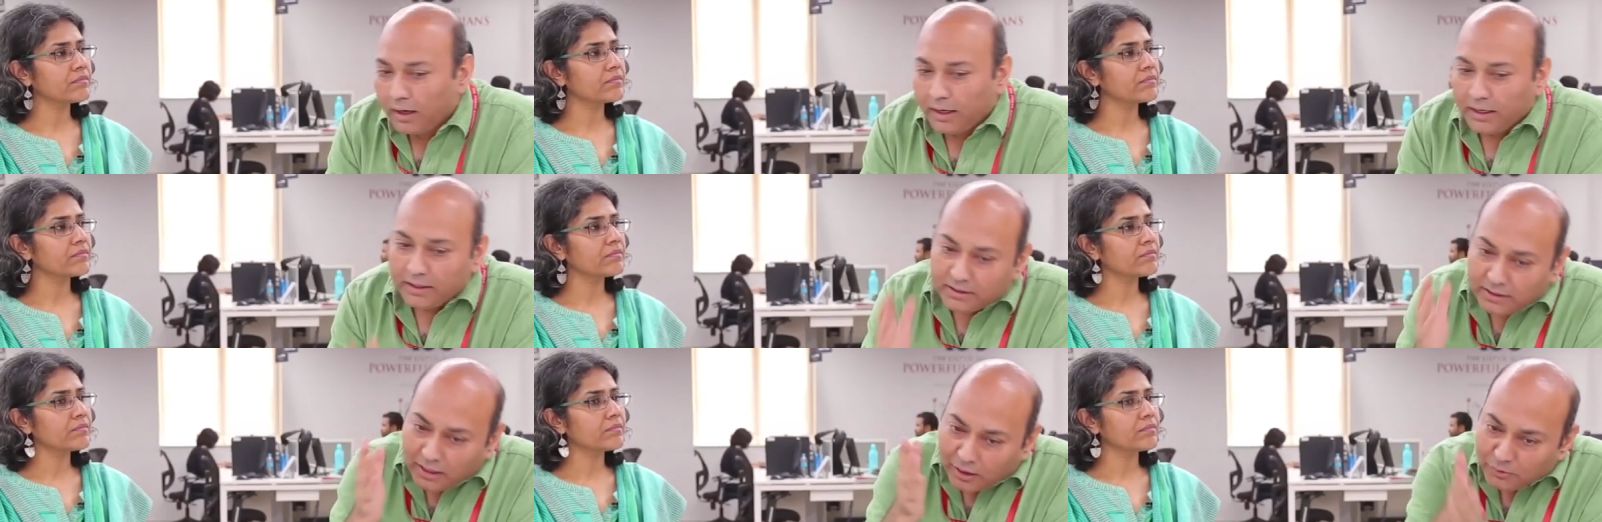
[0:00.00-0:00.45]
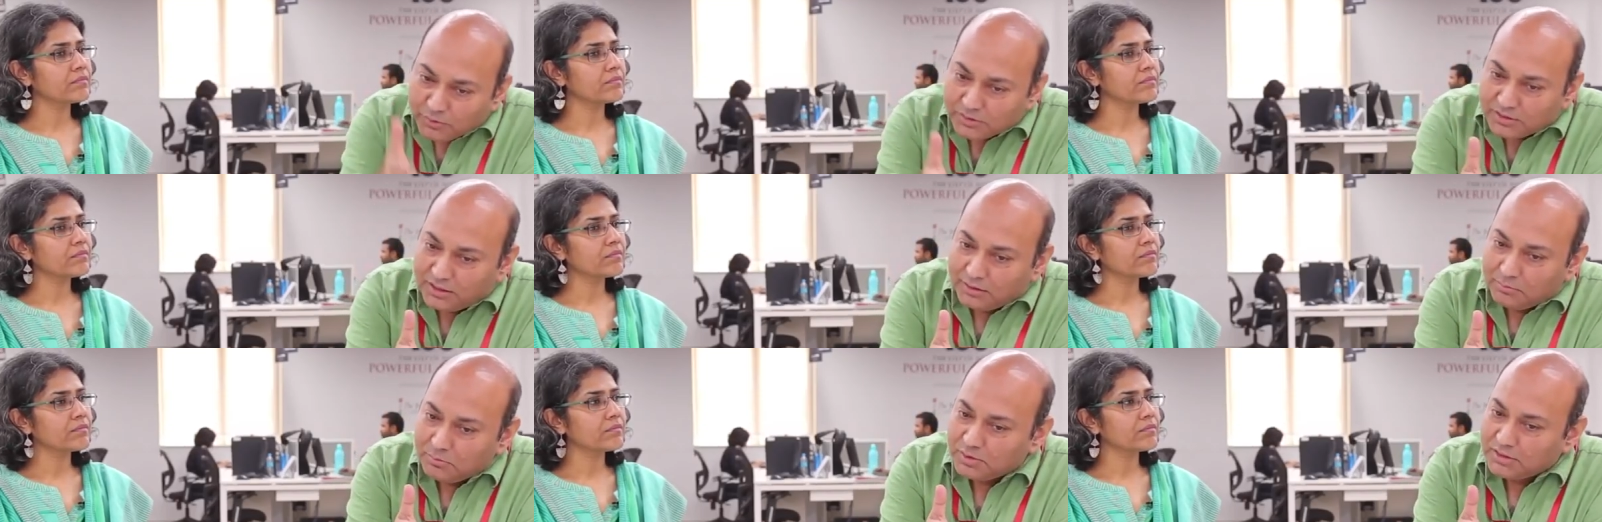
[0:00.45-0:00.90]
Speaker 1: it now
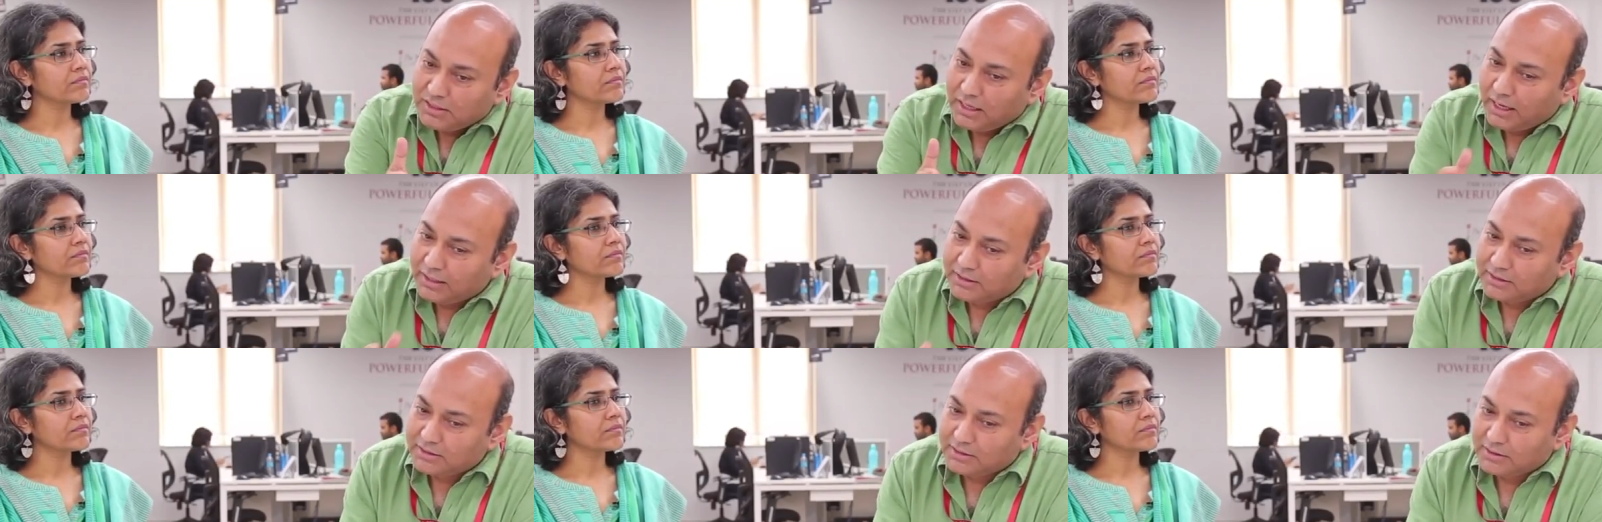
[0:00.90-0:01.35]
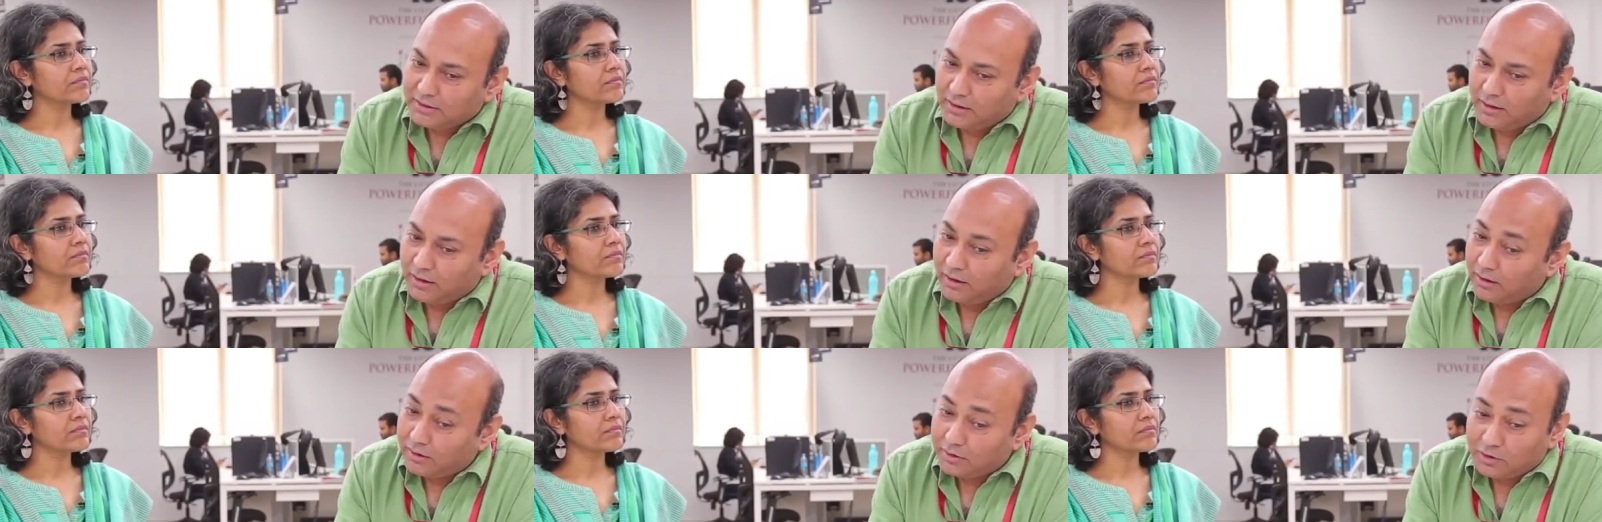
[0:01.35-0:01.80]
seems that
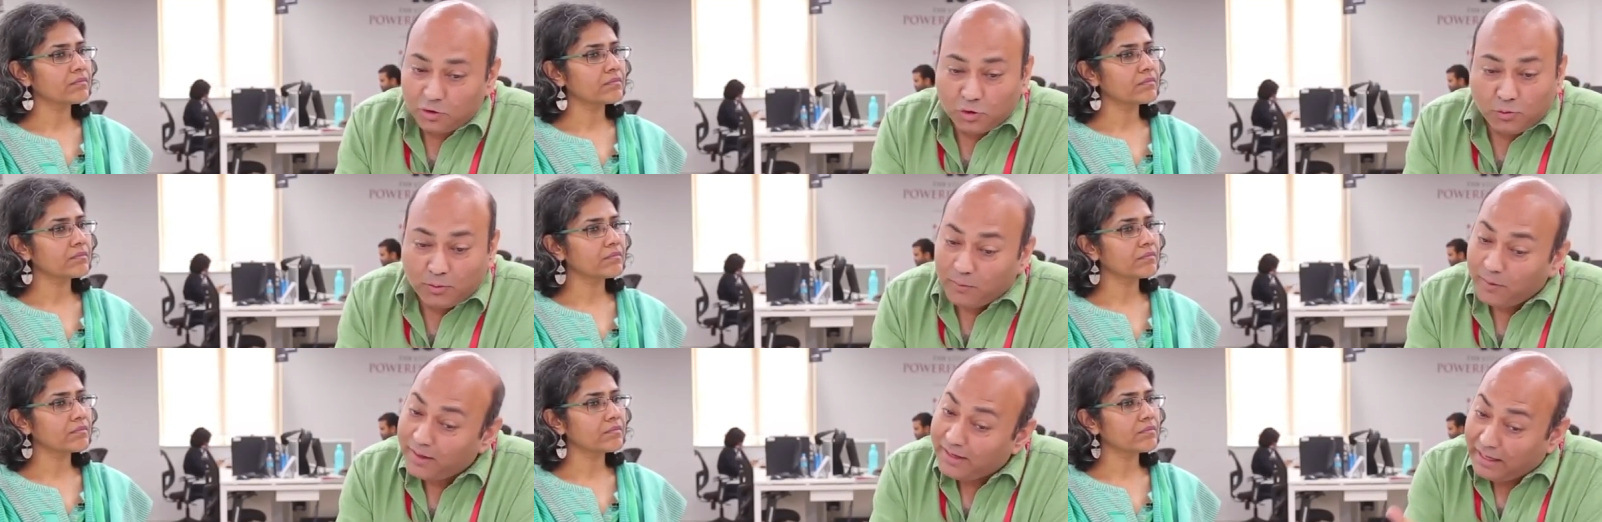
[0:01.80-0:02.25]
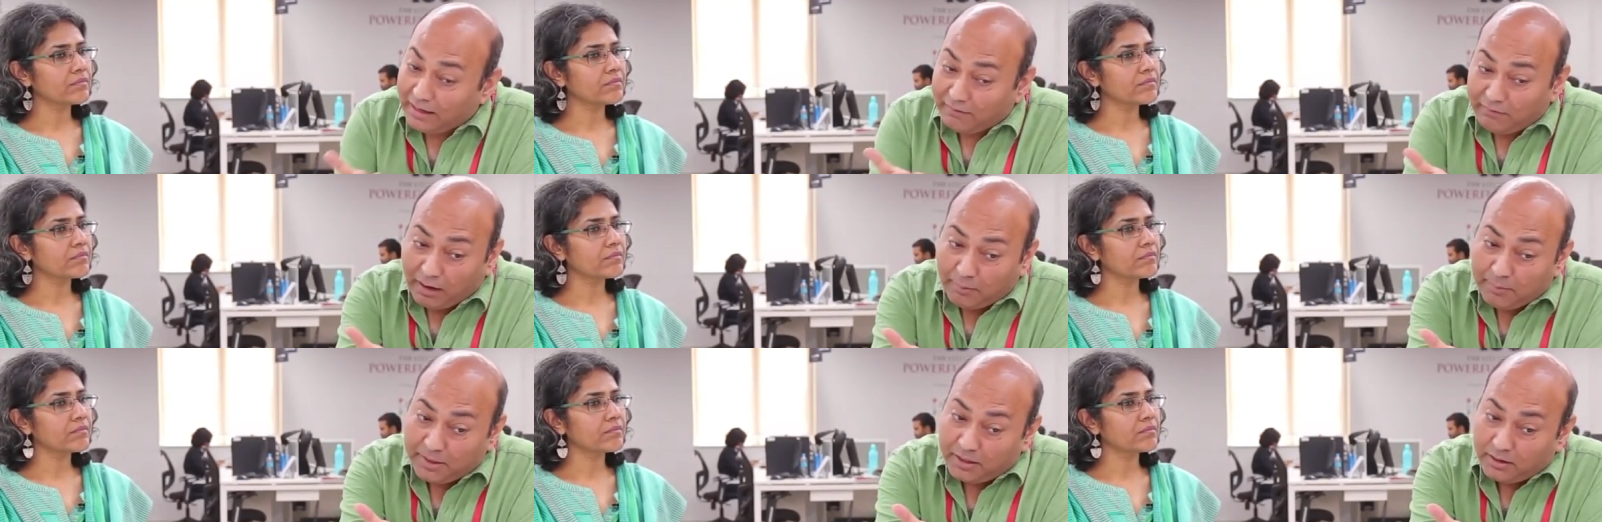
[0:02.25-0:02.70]
uh, you may well
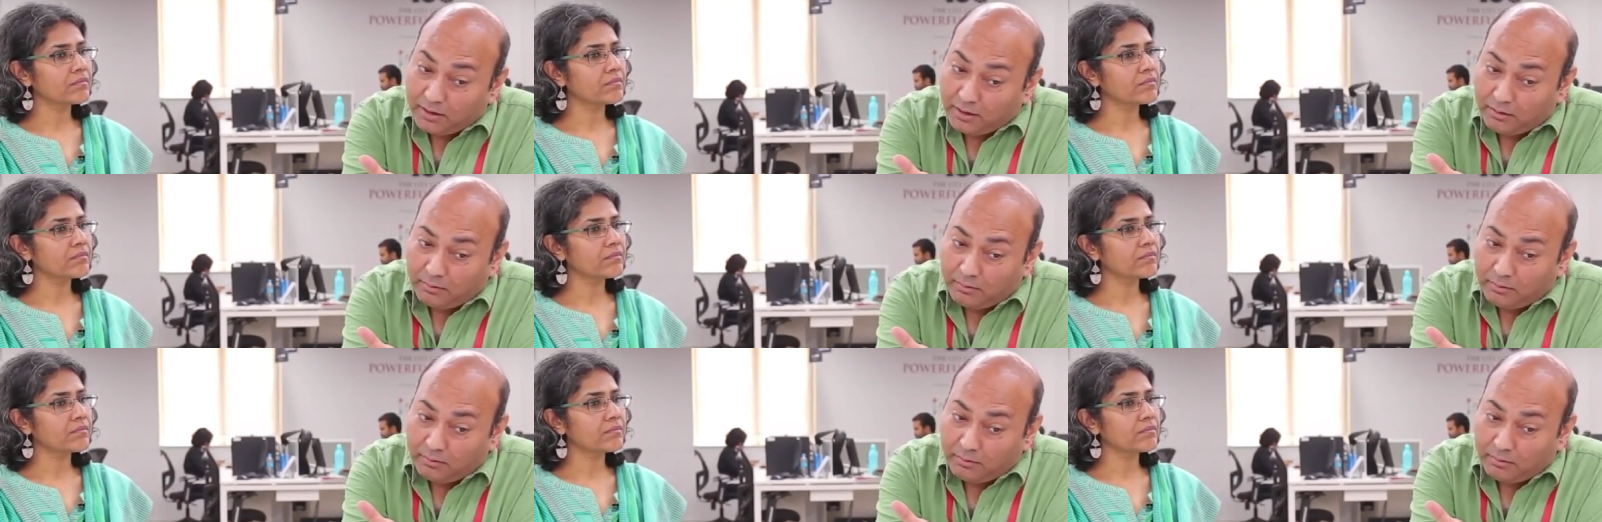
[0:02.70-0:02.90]
have, I mean,